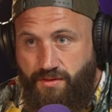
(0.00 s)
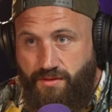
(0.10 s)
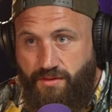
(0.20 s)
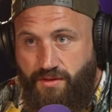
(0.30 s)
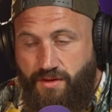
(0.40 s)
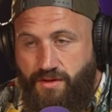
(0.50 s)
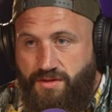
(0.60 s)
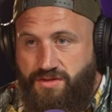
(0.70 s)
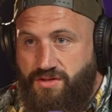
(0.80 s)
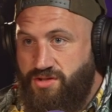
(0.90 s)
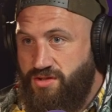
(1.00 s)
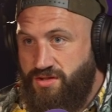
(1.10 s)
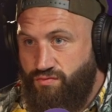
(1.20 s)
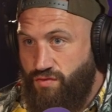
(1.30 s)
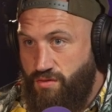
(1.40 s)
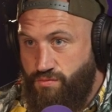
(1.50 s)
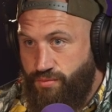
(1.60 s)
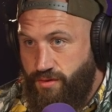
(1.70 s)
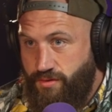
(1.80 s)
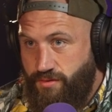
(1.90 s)
Yeah. So it's just a
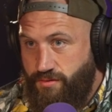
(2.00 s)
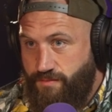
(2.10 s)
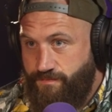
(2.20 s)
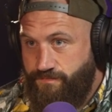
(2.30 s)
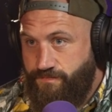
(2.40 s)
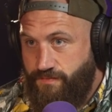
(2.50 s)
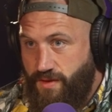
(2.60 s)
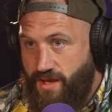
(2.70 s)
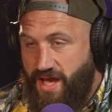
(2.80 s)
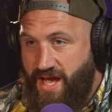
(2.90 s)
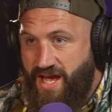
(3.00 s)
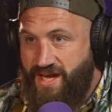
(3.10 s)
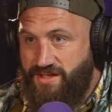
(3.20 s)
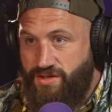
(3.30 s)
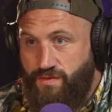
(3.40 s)
rope and